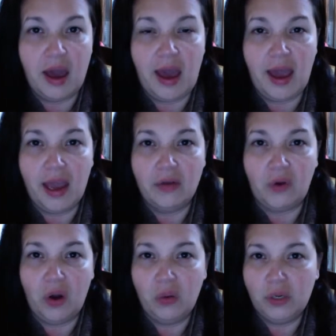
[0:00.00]
I've
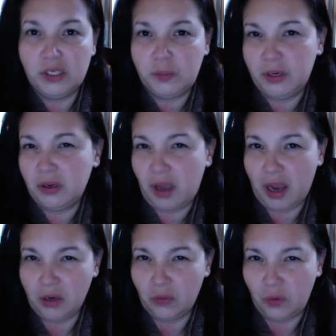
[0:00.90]
always been
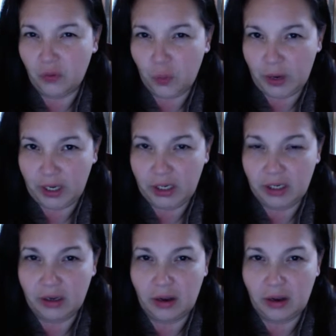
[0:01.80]
kind of overweight.